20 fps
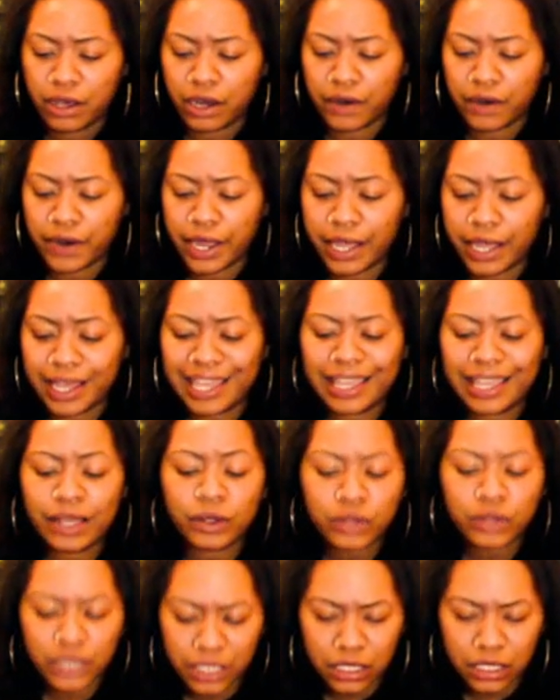All right. A
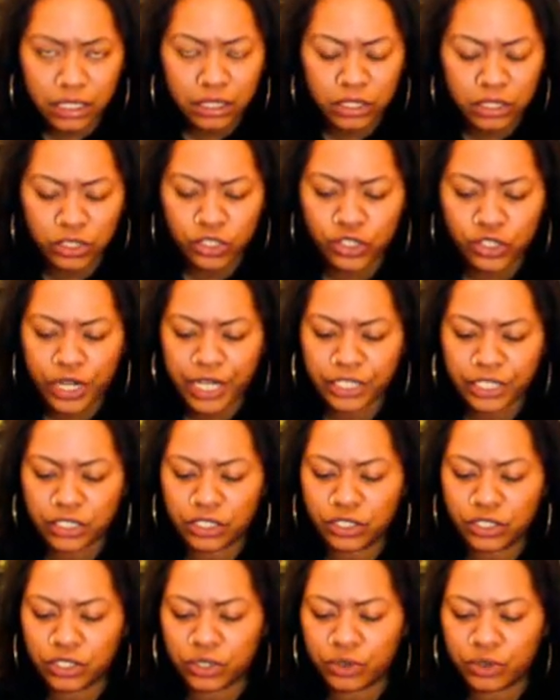healthy
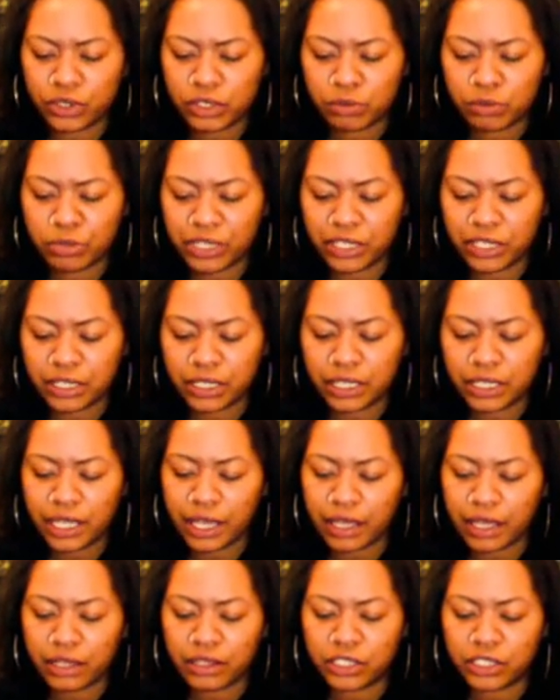distraction, so to speak.
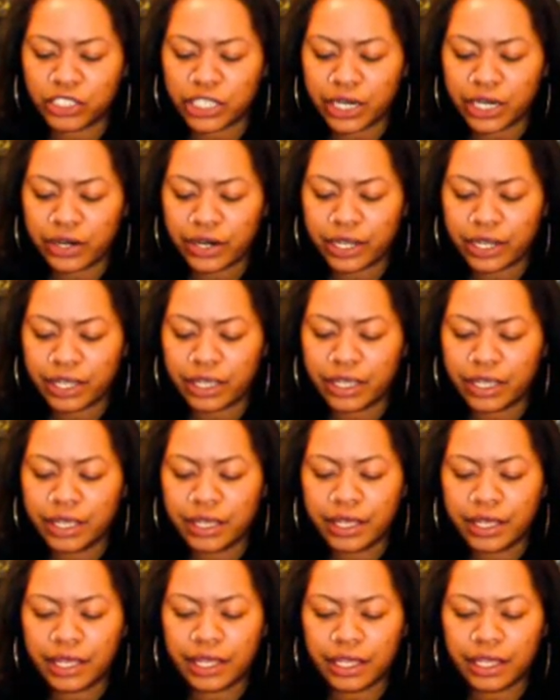Yeah. The Chariot
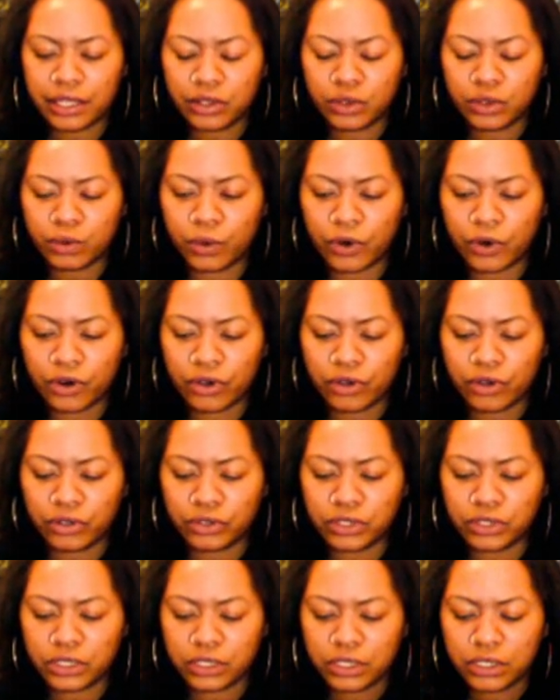and the
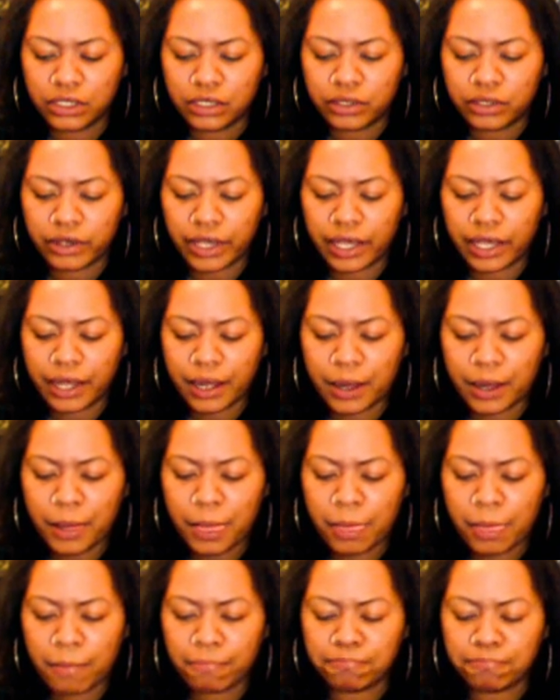World.
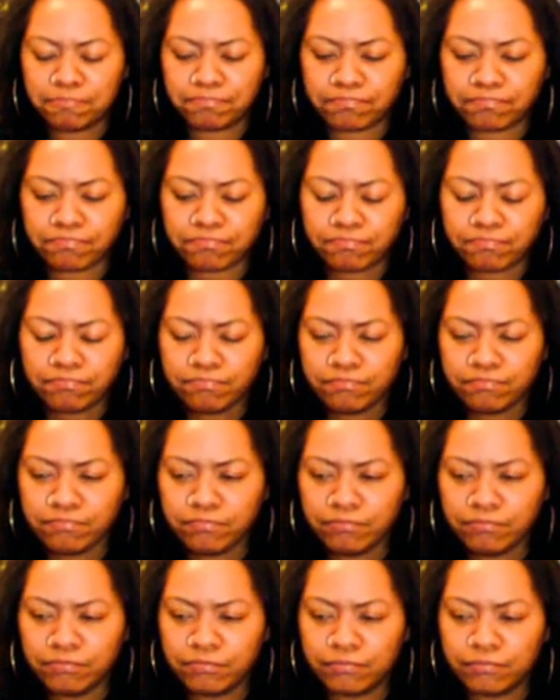Okay.
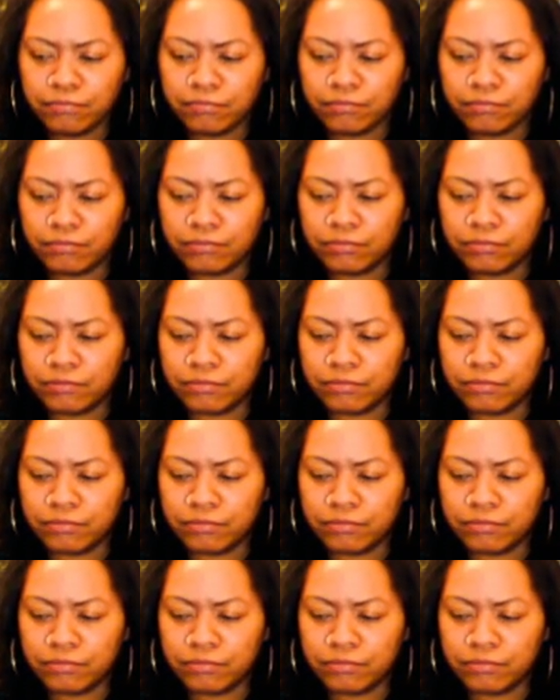Tell